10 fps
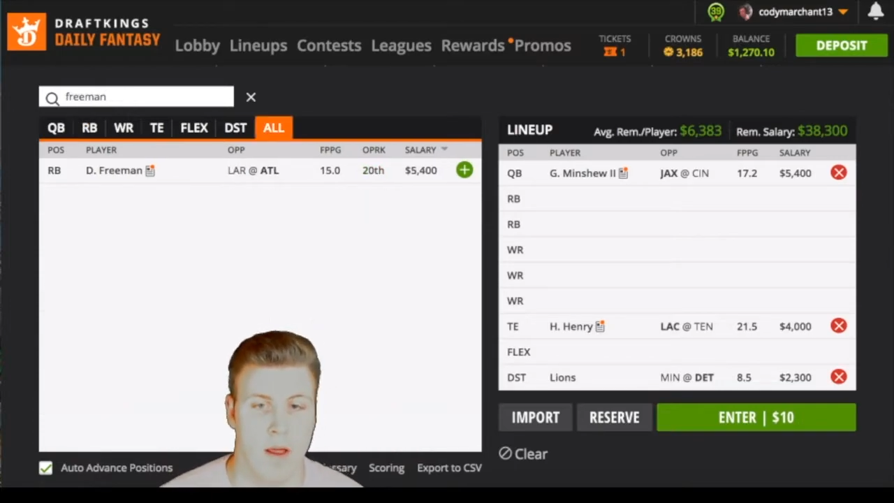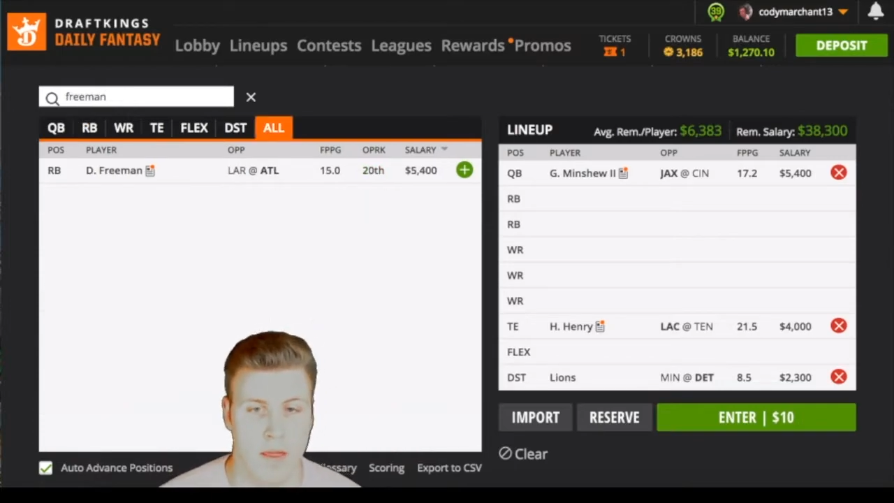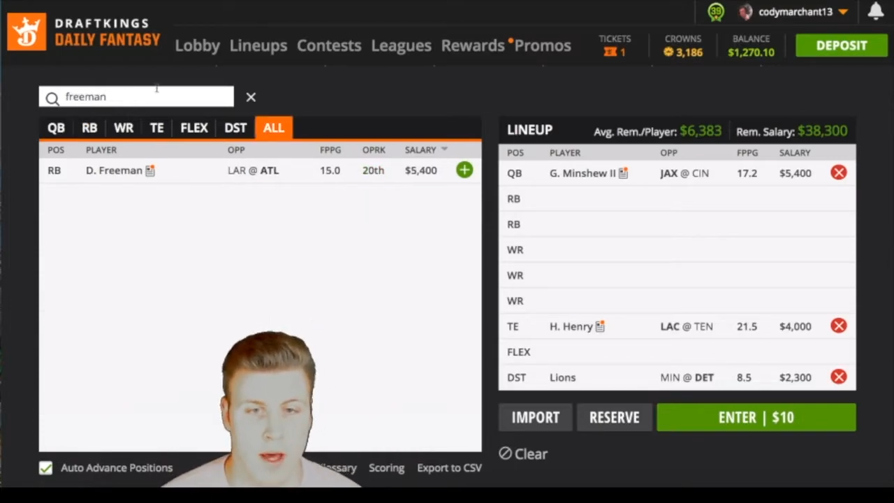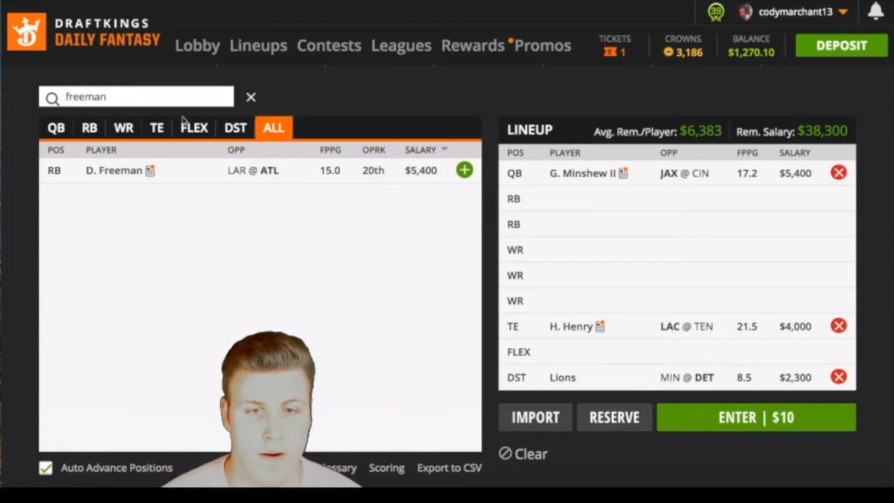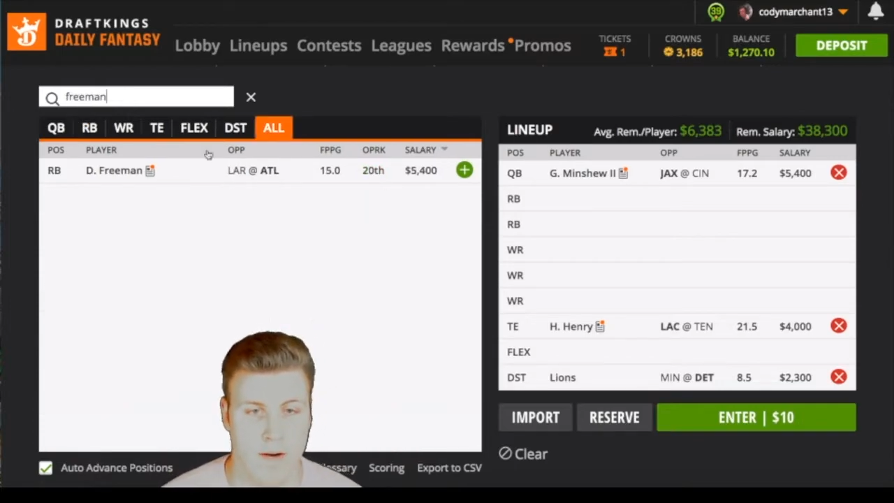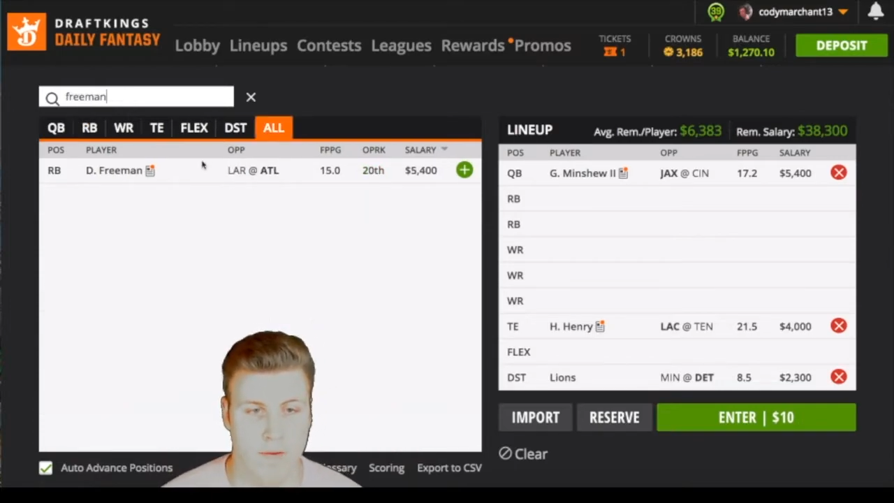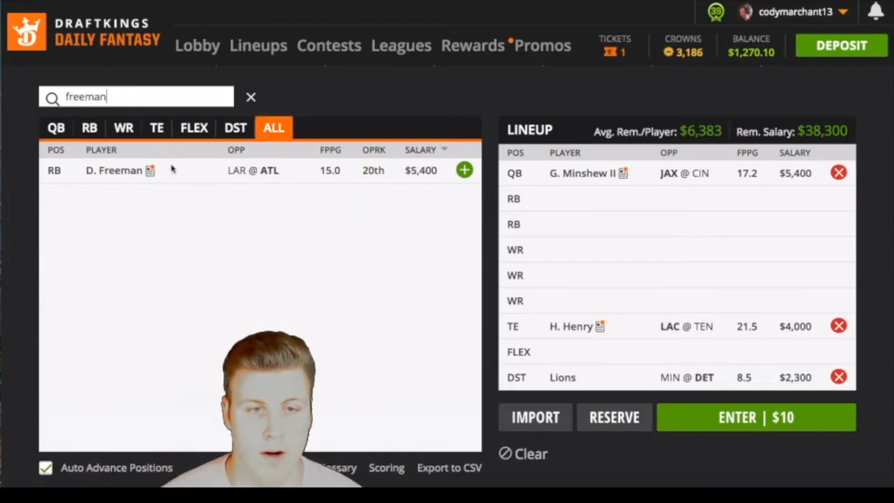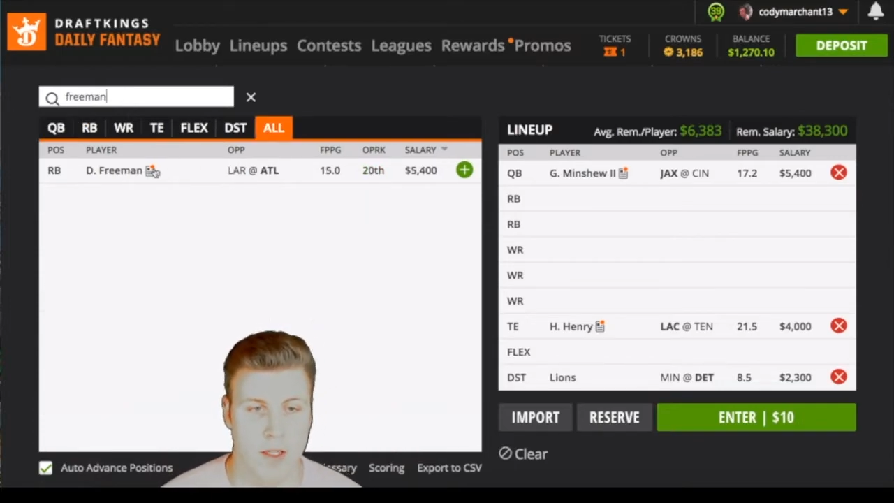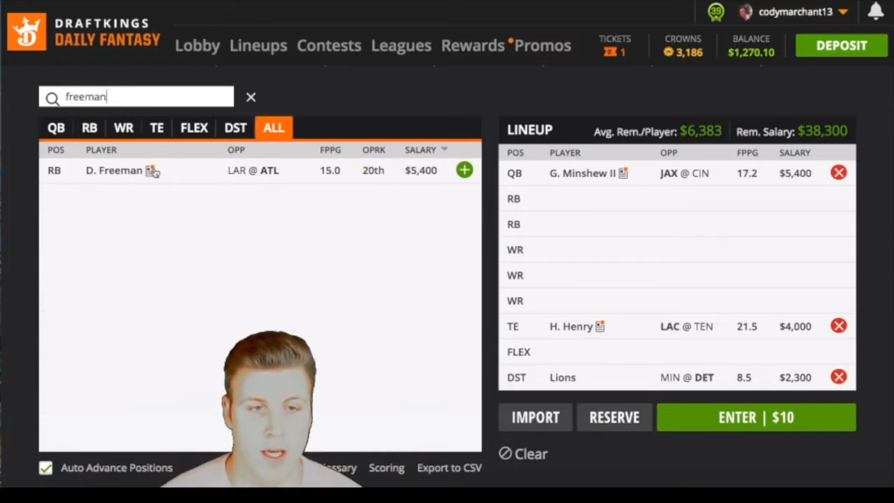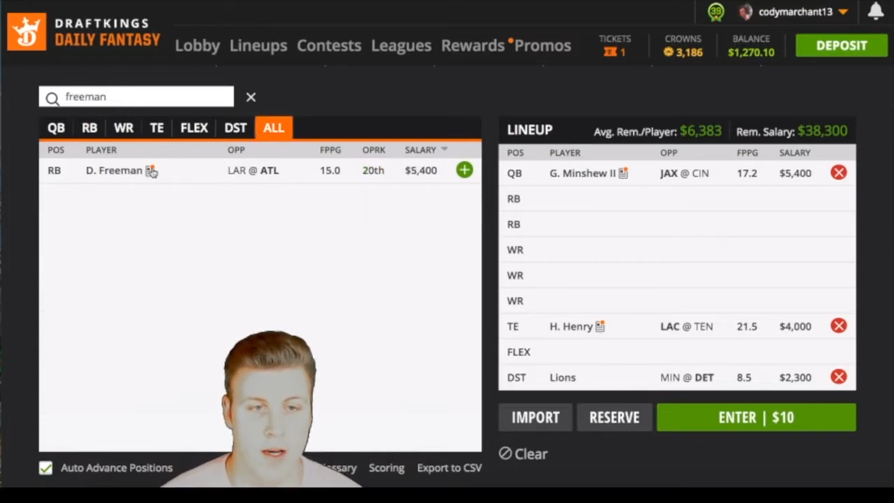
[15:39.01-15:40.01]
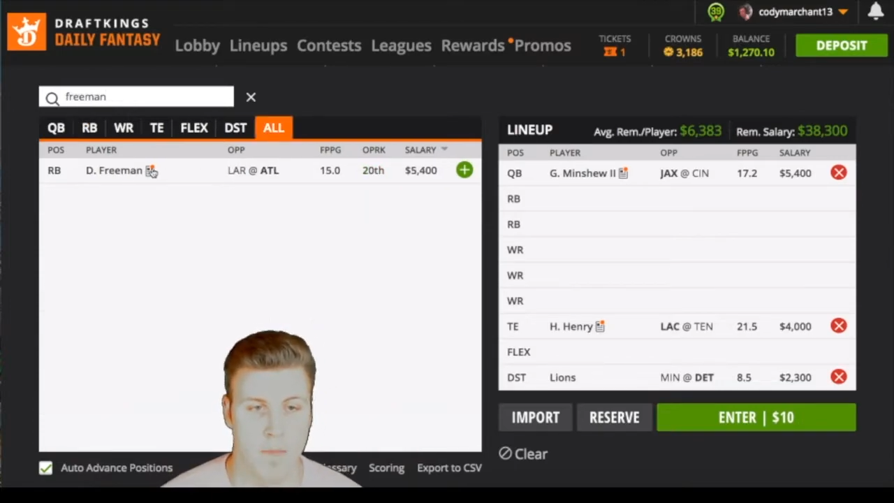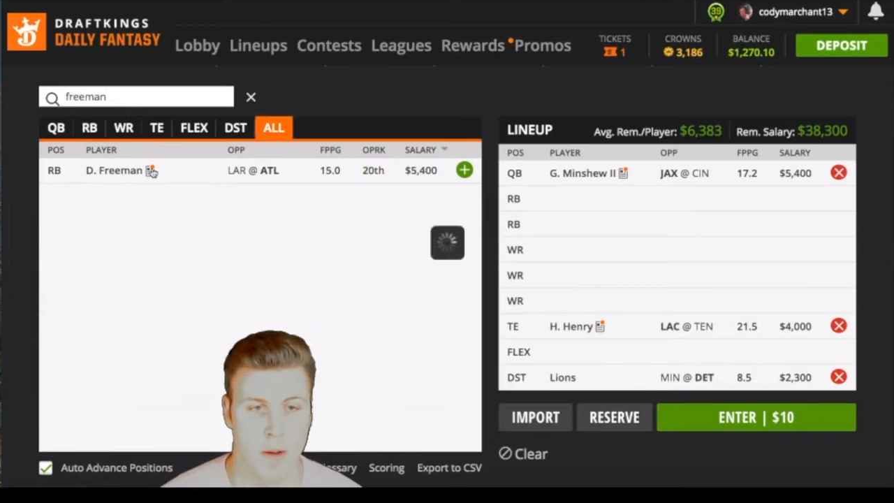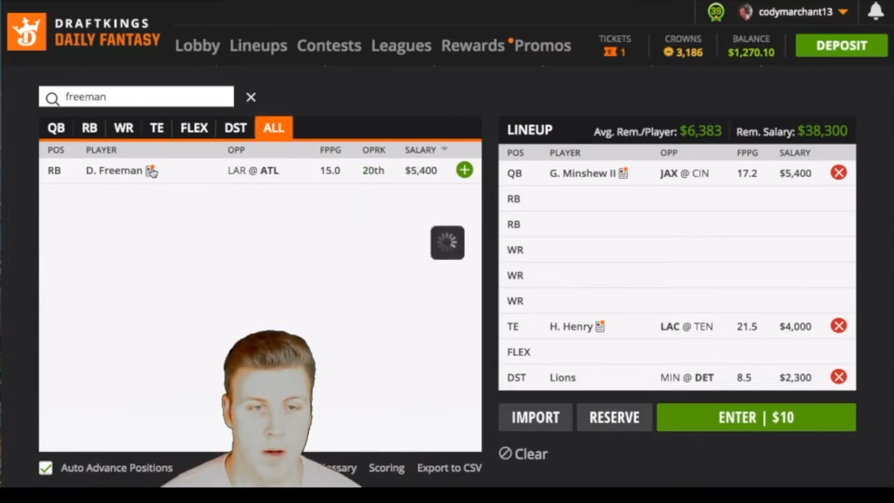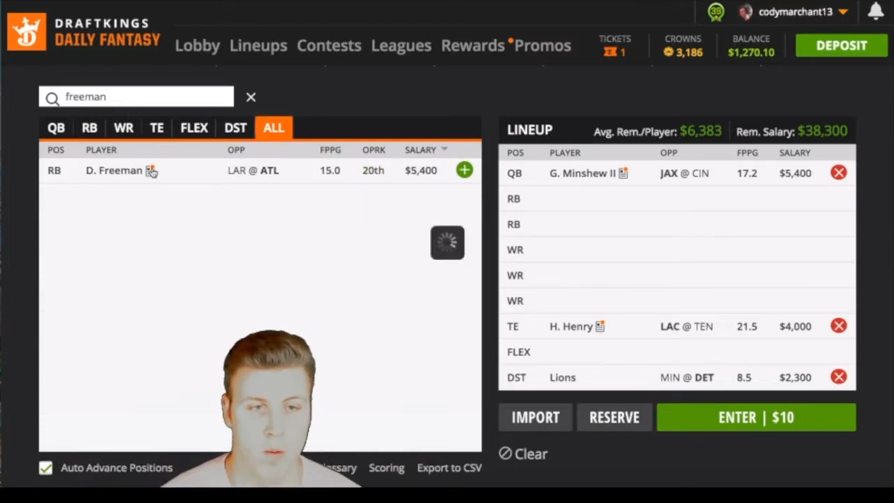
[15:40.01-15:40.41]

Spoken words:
that Devontae had a big